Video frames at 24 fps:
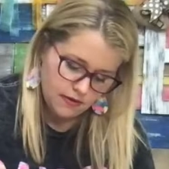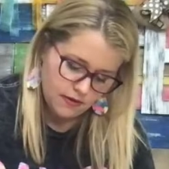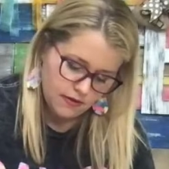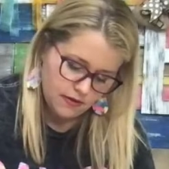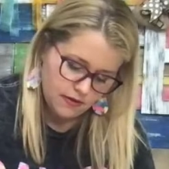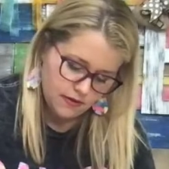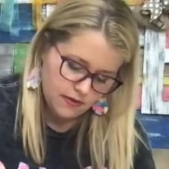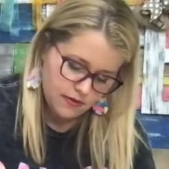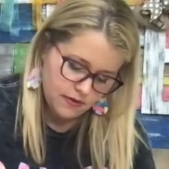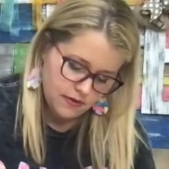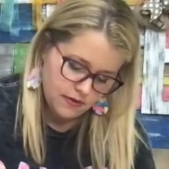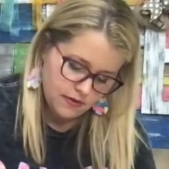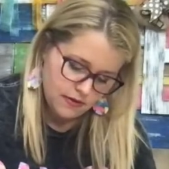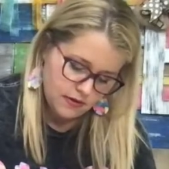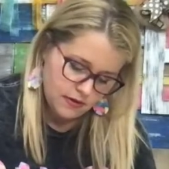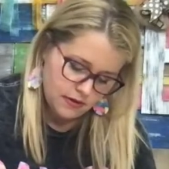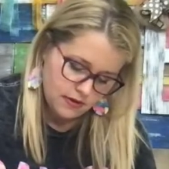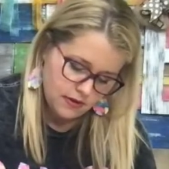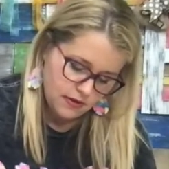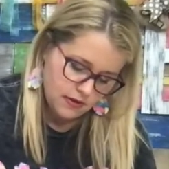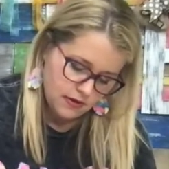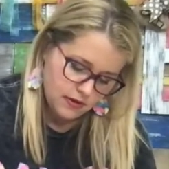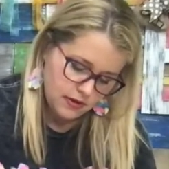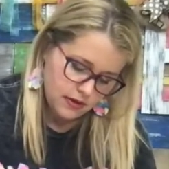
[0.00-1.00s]

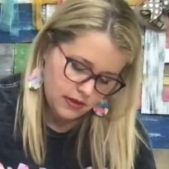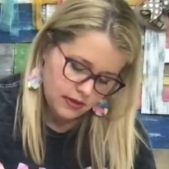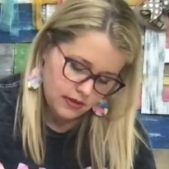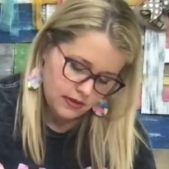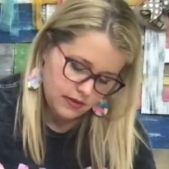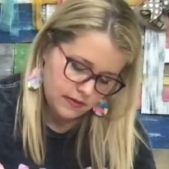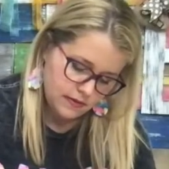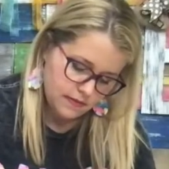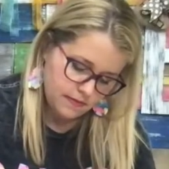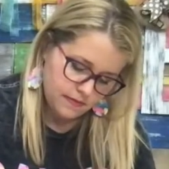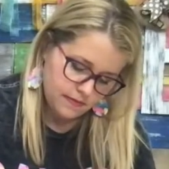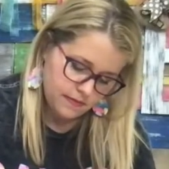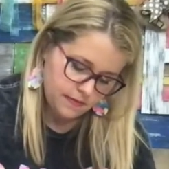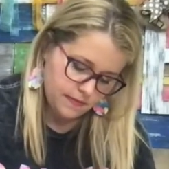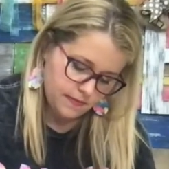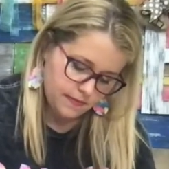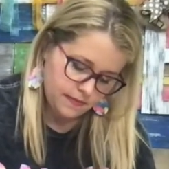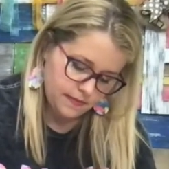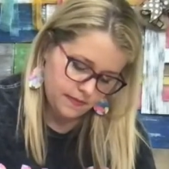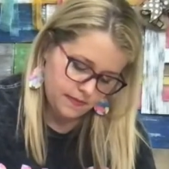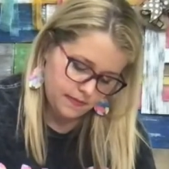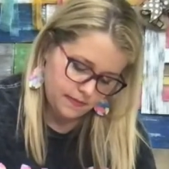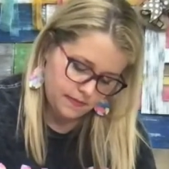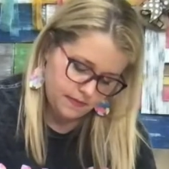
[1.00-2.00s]

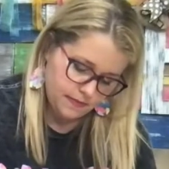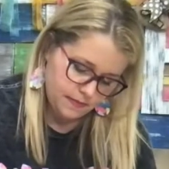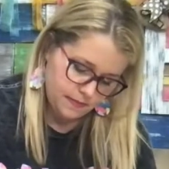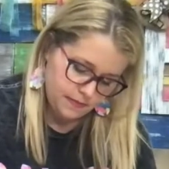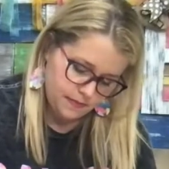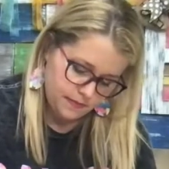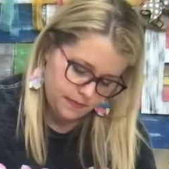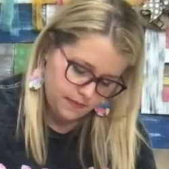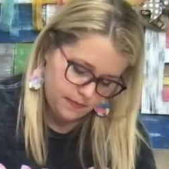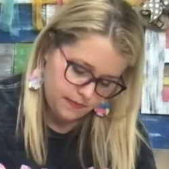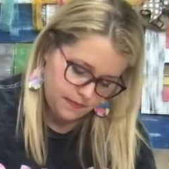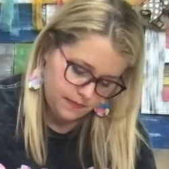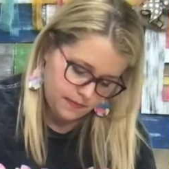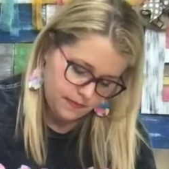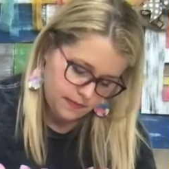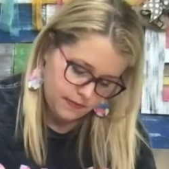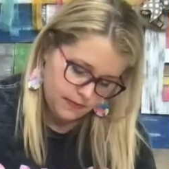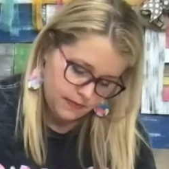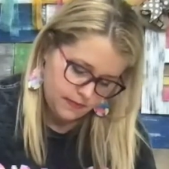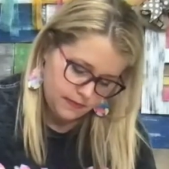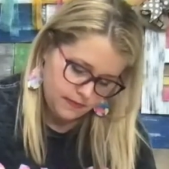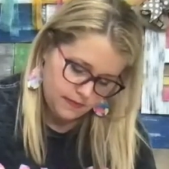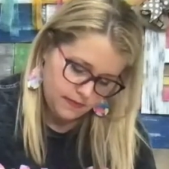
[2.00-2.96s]
Nobody speaks.